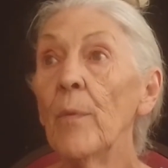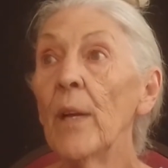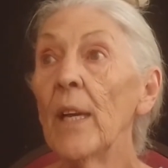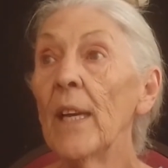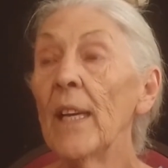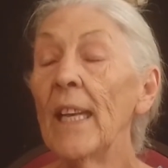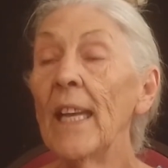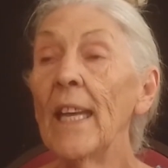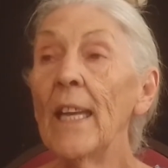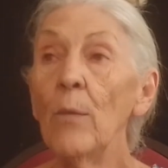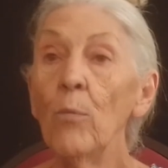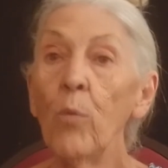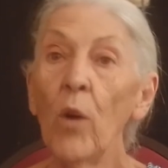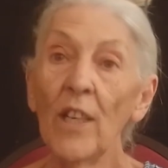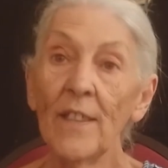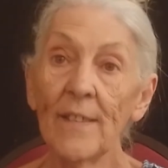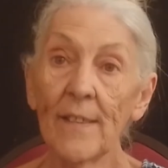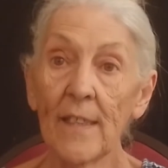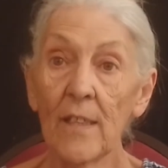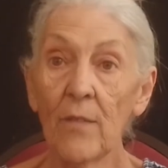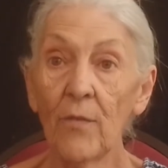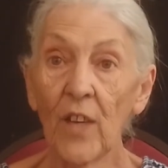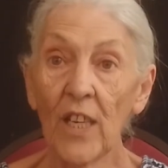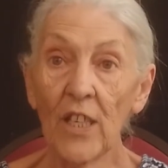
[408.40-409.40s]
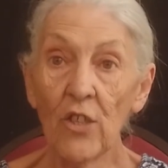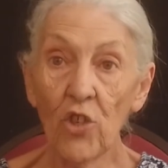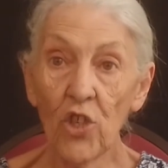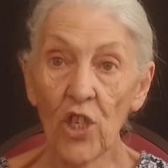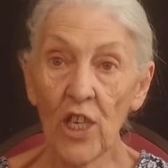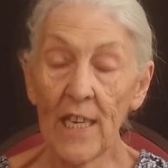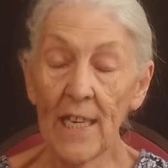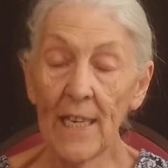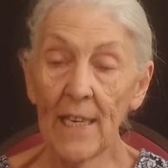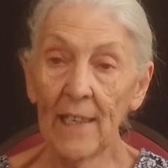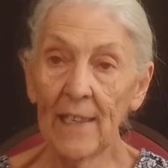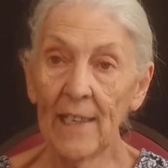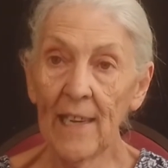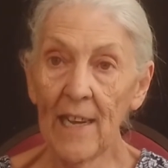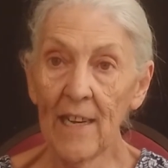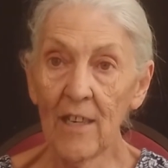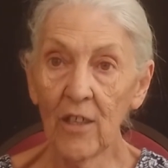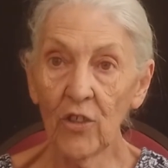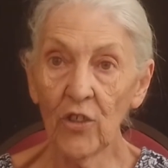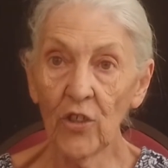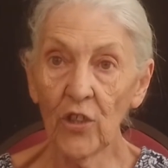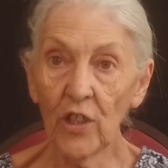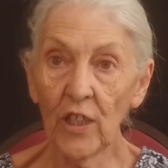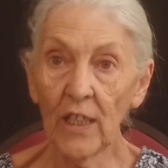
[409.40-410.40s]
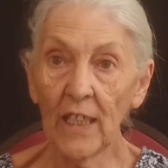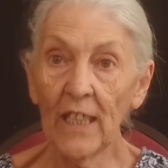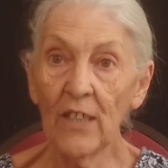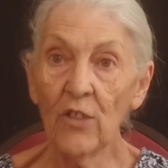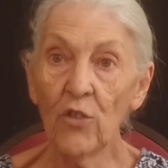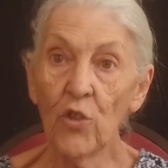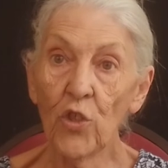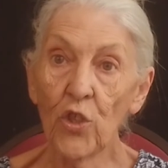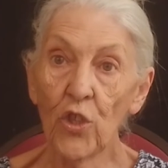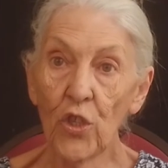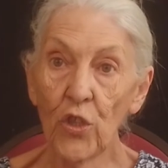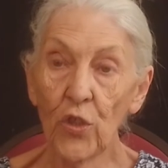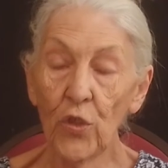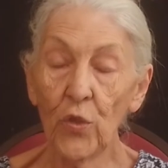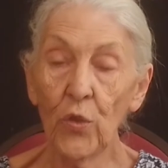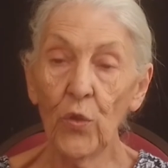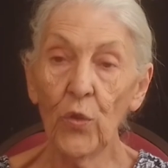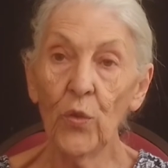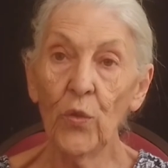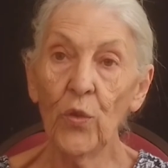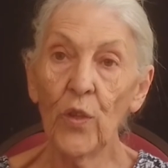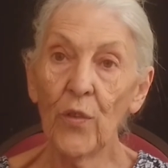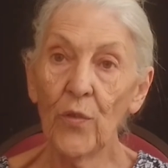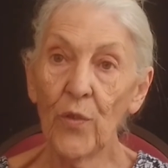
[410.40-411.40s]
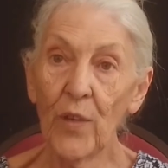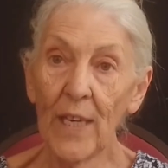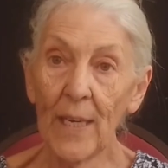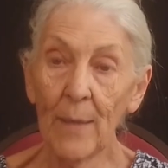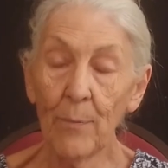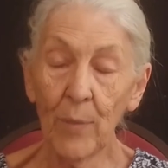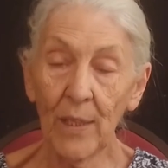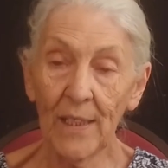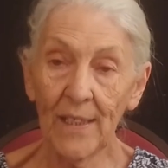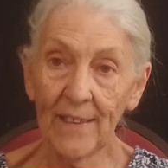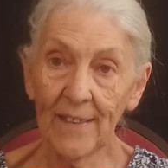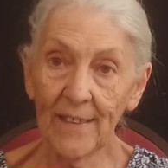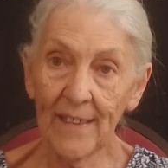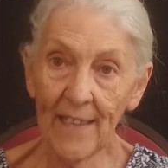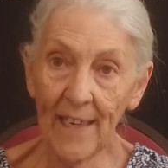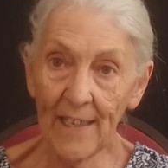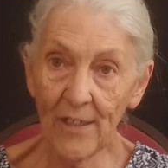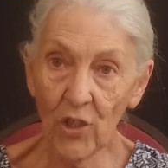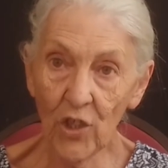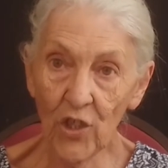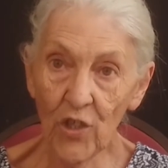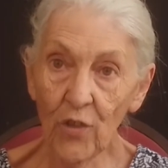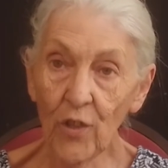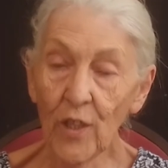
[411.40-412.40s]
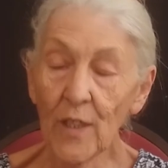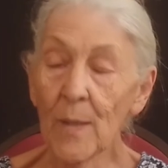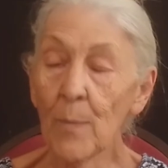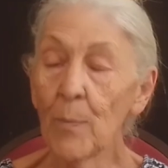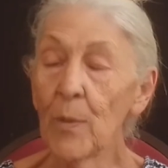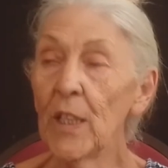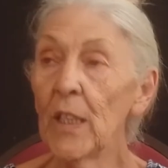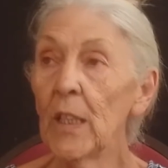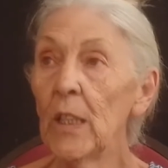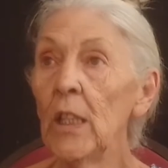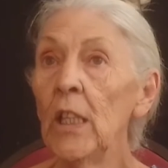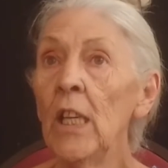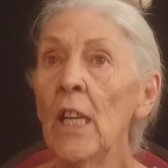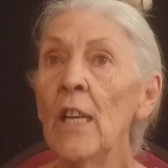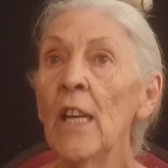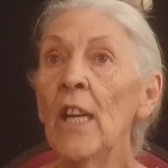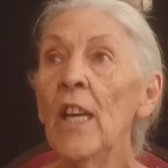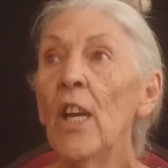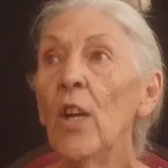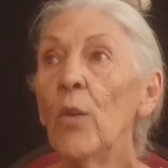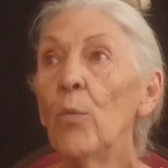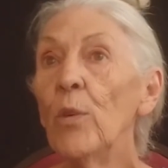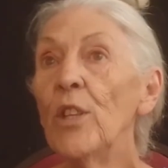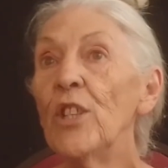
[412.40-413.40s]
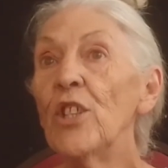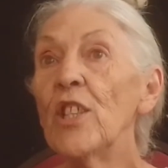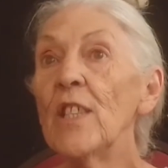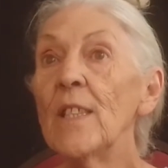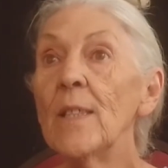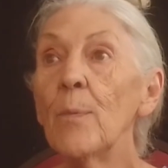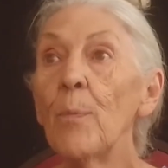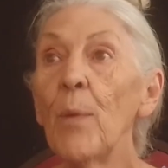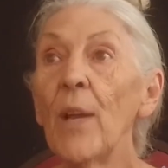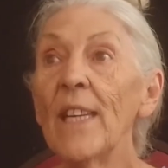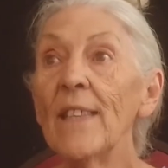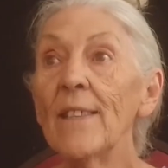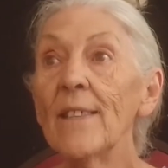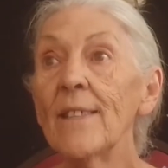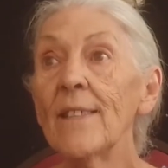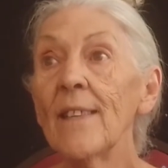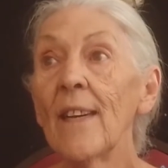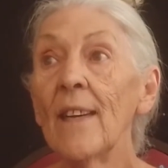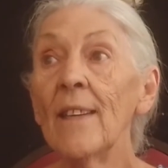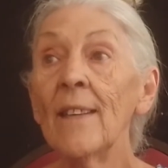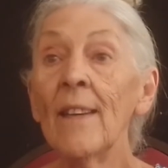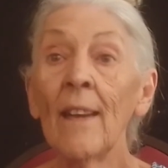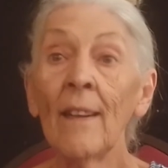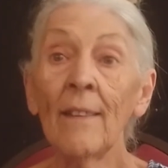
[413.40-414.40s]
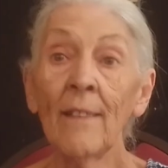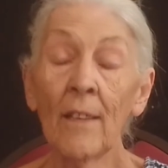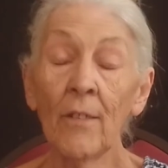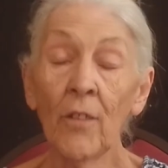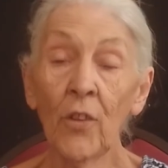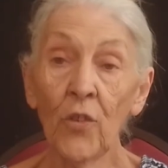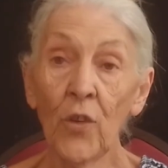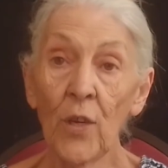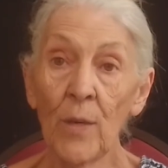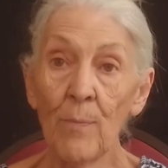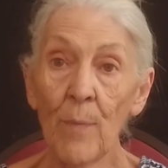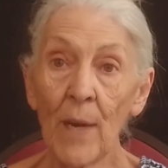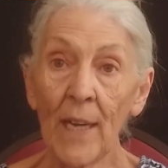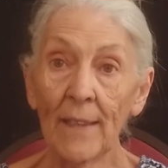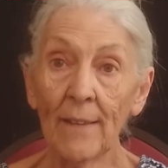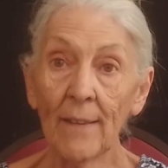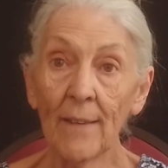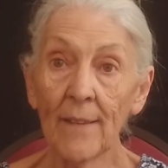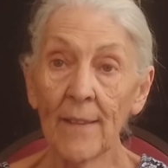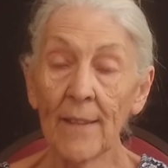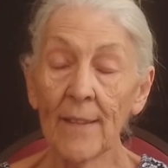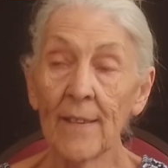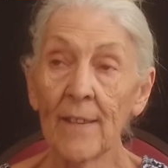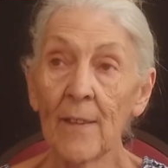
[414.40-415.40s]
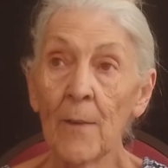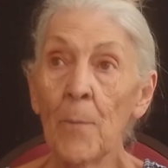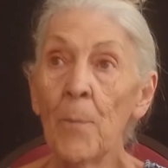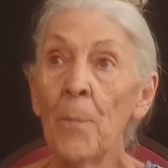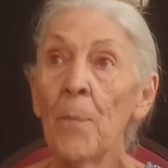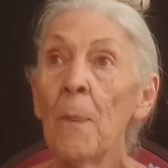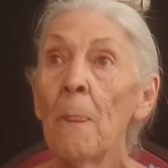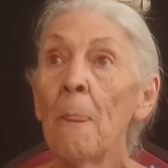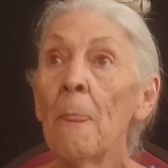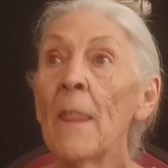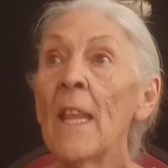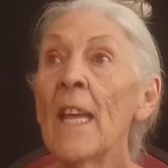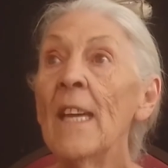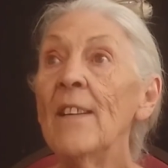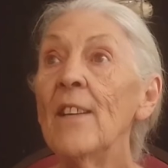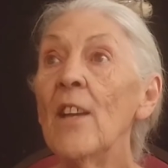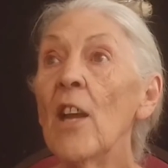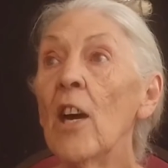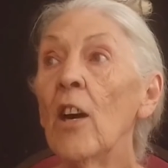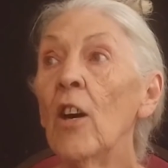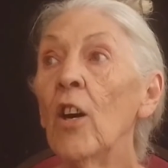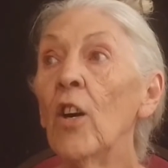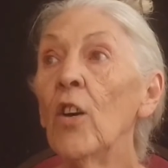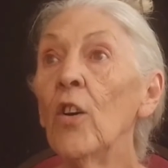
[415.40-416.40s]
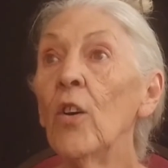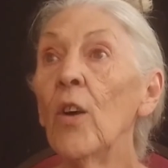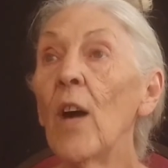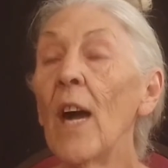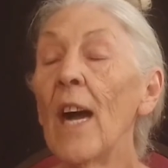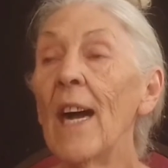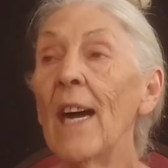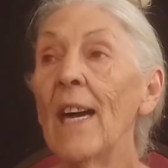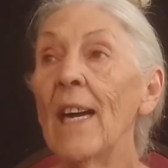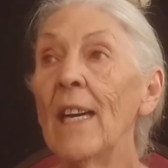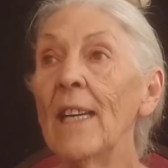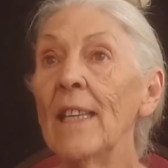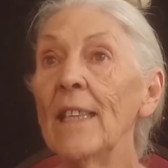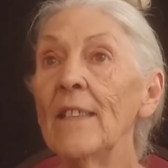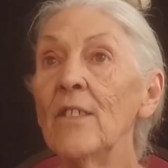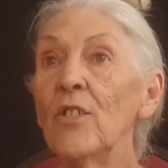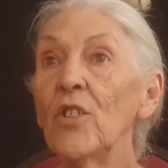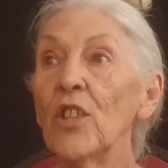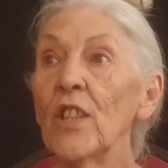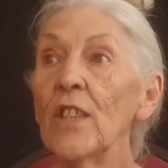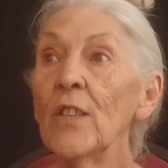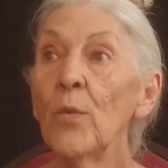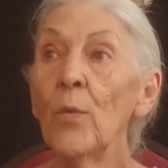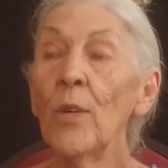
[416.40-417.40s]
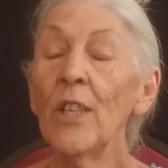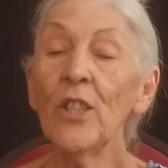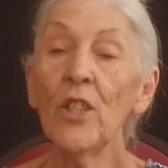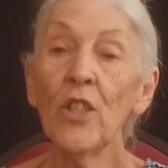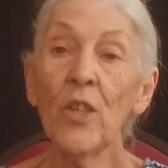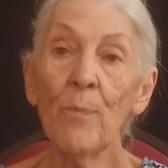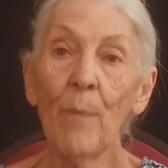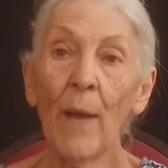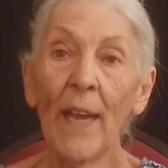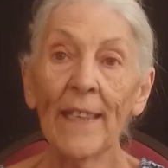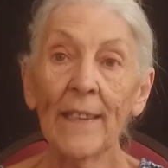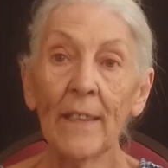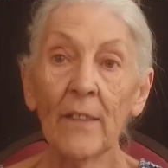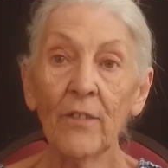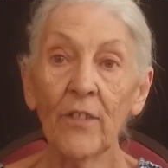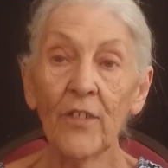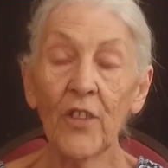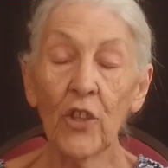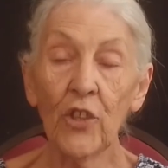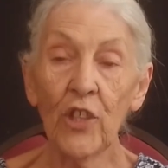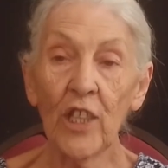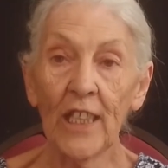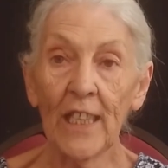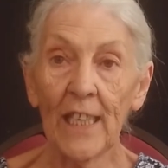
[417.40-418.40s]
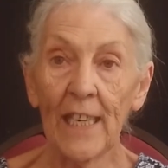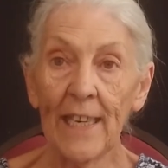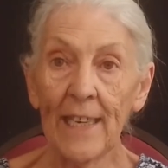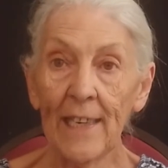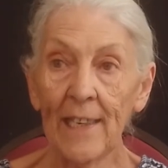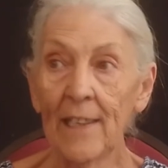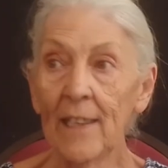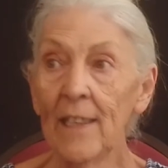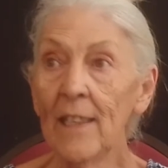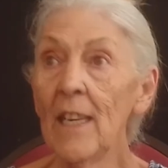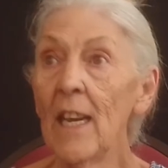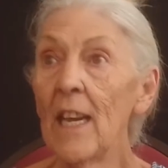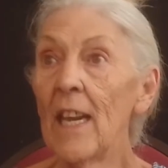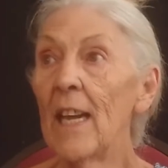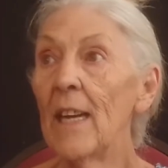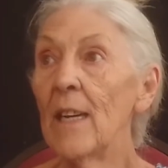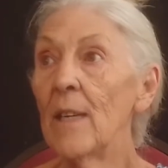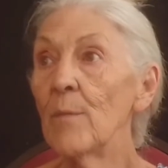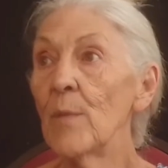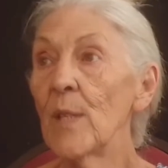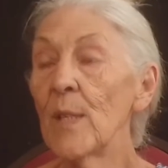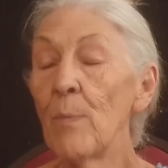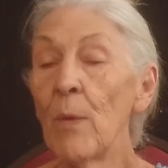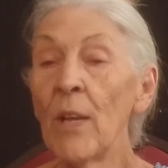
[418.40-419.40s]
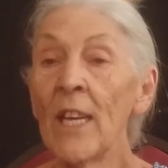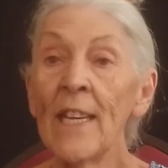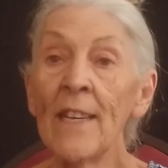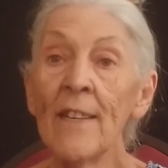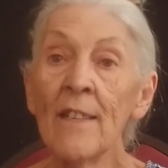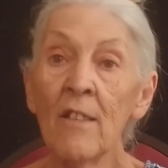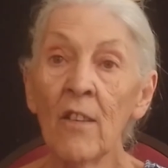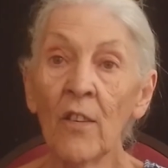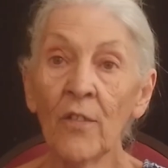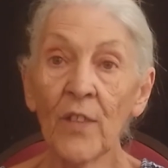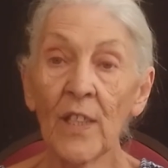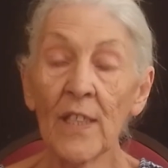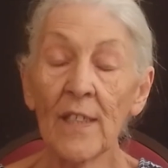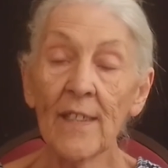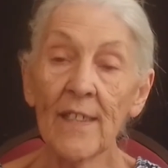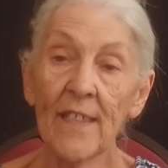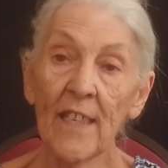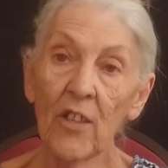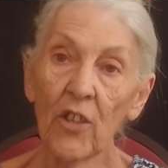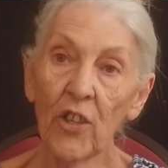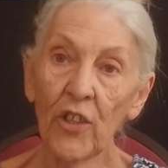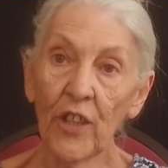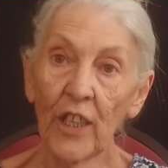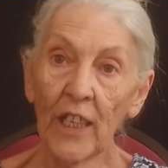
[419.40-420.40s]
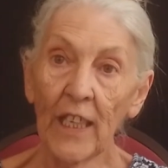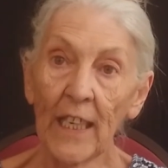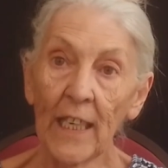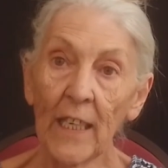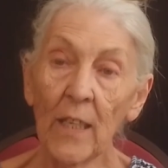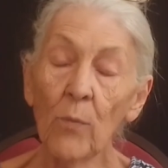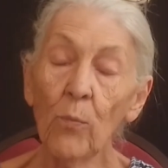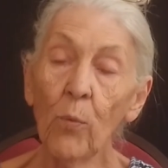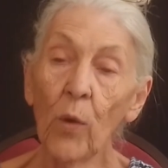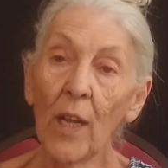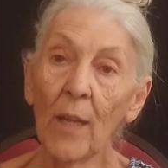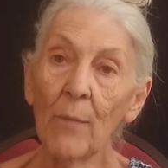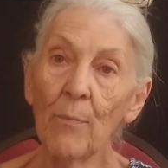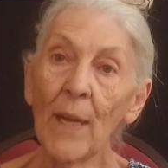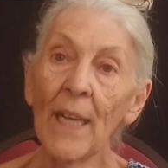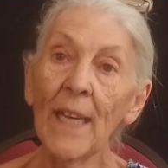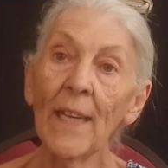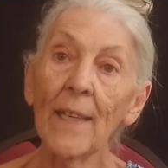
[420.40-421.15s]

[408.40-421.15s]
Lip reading: he was eventually allowed into the rehabilitation hospital, which he spent another 3 months. Now, I just want to make it very clear, speaking of the CRE, while my